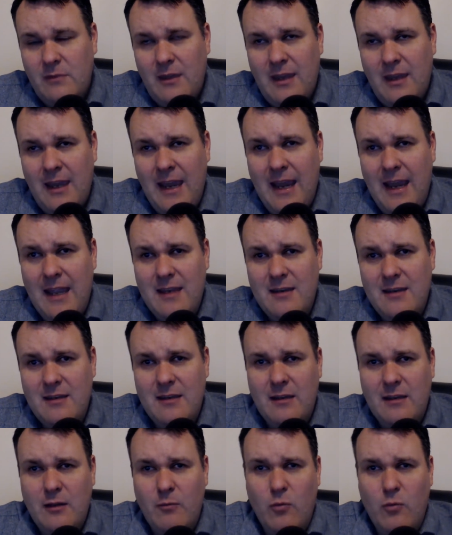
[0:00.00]
And
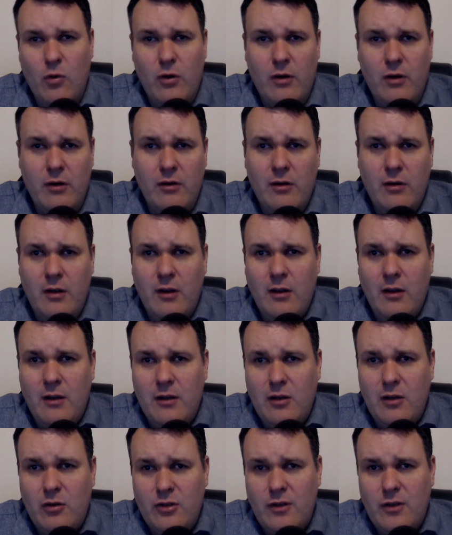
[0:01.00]
the more
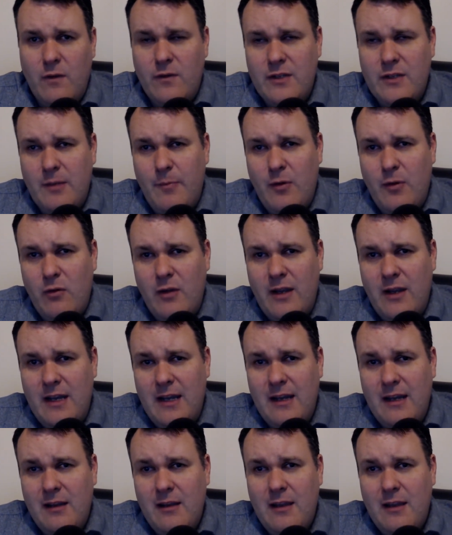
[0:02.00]
your server's up and
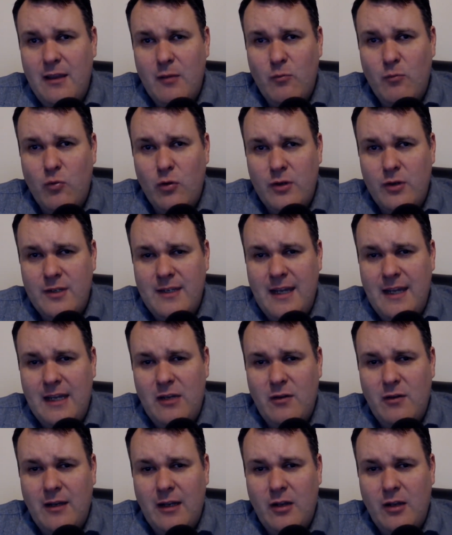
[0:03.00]
running and the more
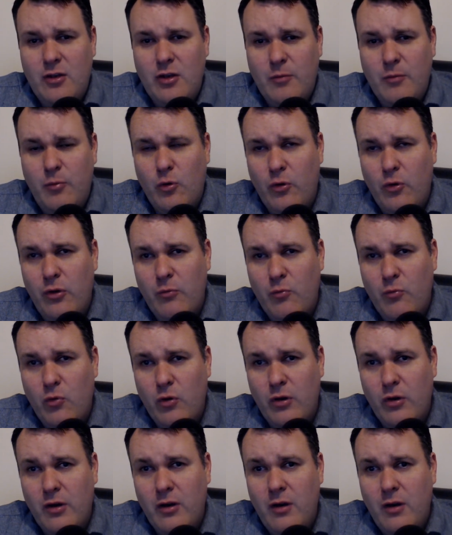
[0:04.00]
stake you get onto your pool, the
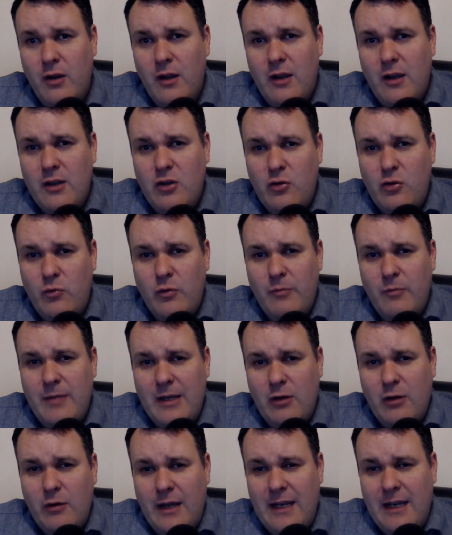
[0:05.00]
more you will be
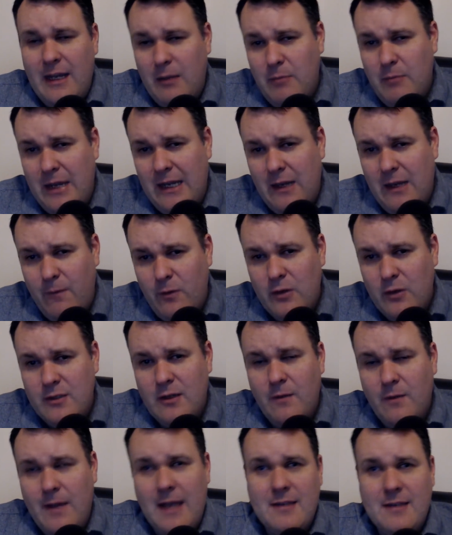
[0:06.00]
creating and making for
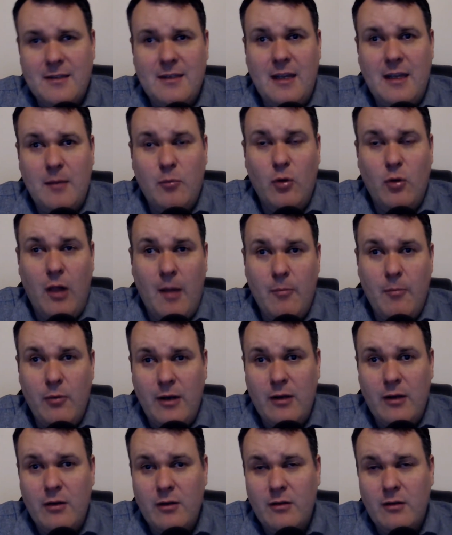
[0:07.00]
yourself as a stake pool
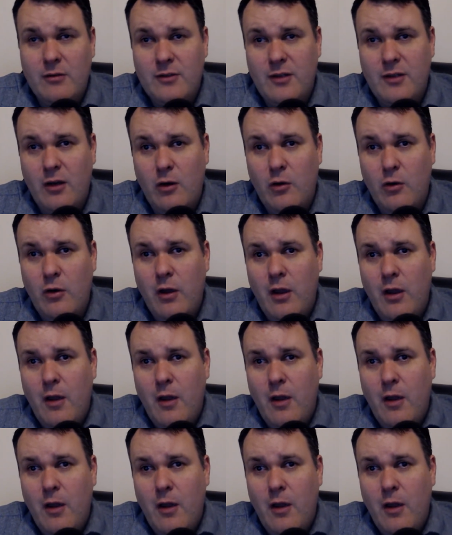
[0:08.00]
operator. So